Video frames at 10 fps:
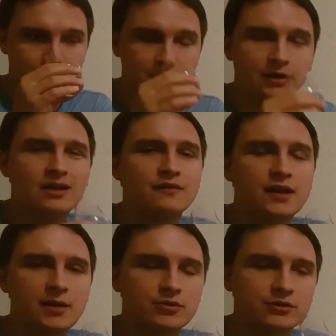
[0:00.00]
I love
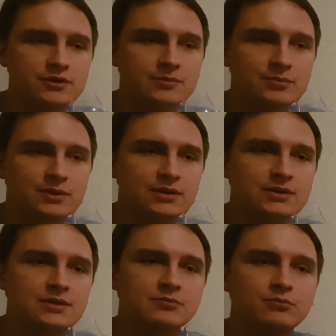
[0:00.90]
capers,
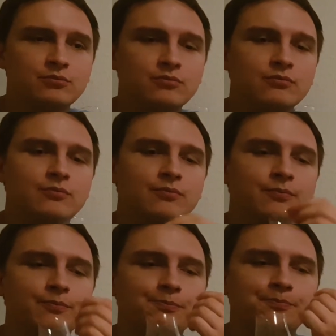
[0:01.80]
but
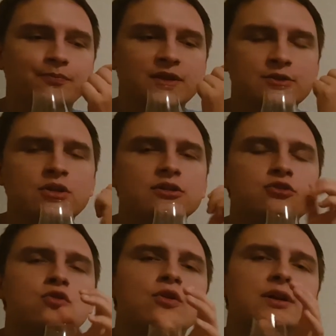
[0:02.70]
it's not as
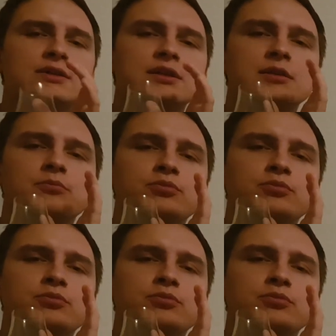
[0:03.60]
strong as the